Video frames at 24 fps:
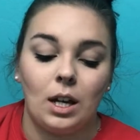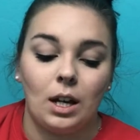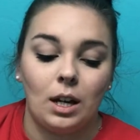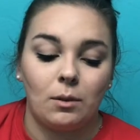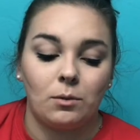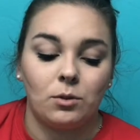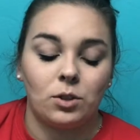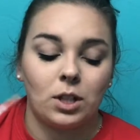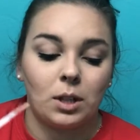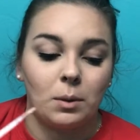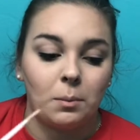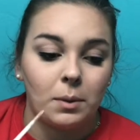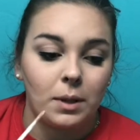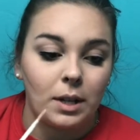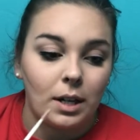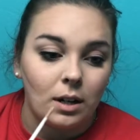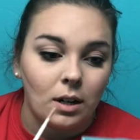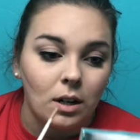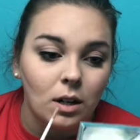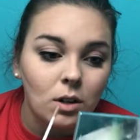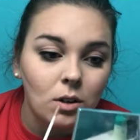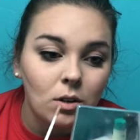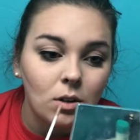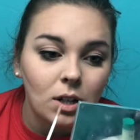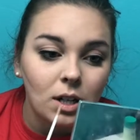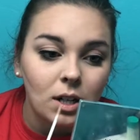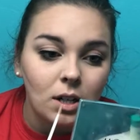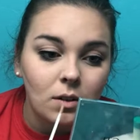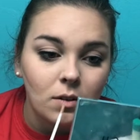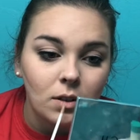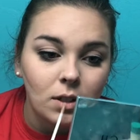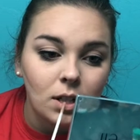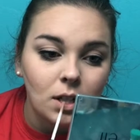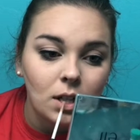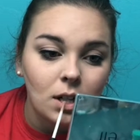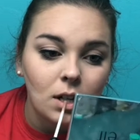I'm just going to put that right
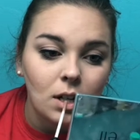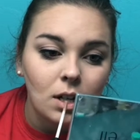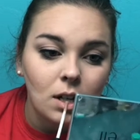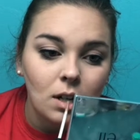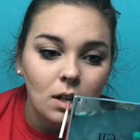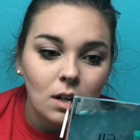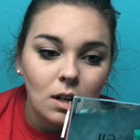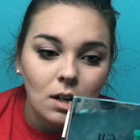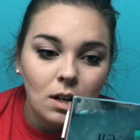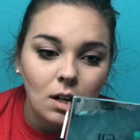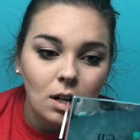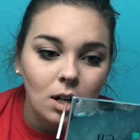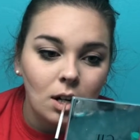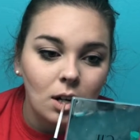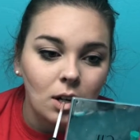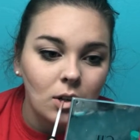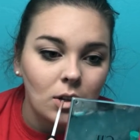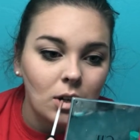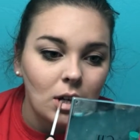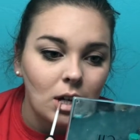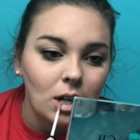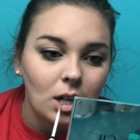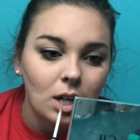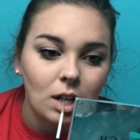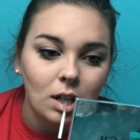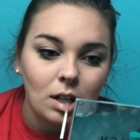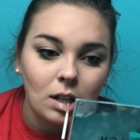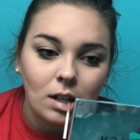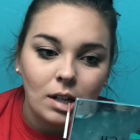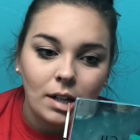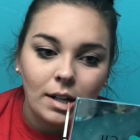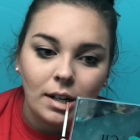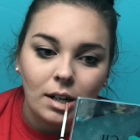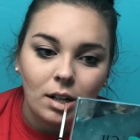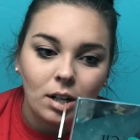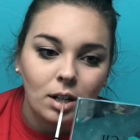over top of that color
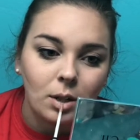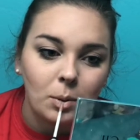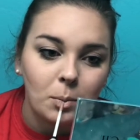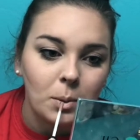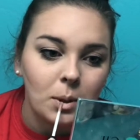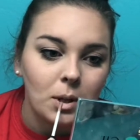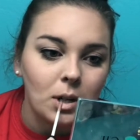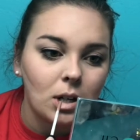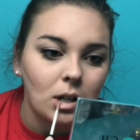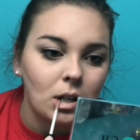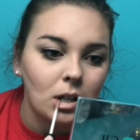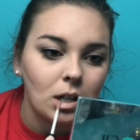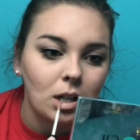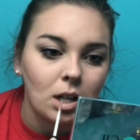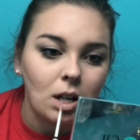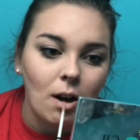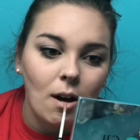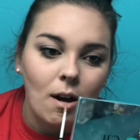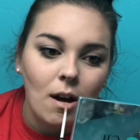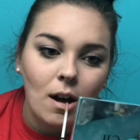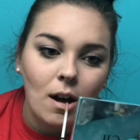I already put on.